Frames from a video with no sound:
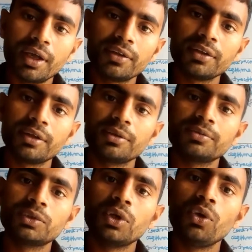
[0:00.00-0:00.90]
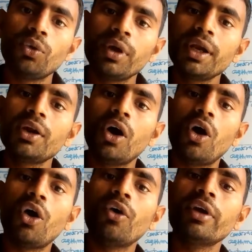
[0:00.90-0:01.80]
is loaded
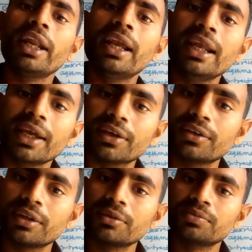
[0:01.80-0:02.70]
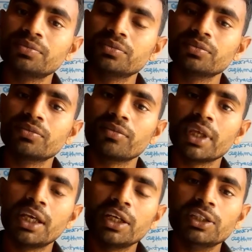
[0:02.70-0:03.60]
on legs.
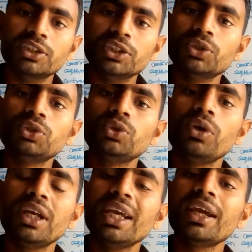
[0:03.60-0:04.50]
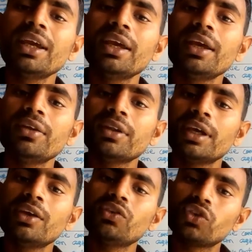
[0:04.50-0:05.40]
Due to leg is
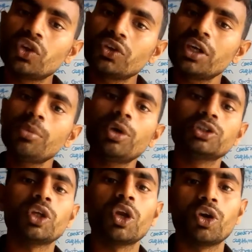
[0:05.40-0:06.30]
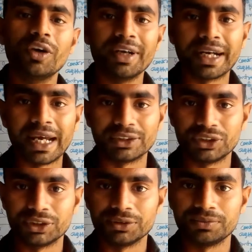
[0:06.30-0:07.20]
in sustained muscle
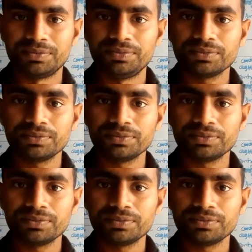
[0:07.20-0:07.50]
contraction.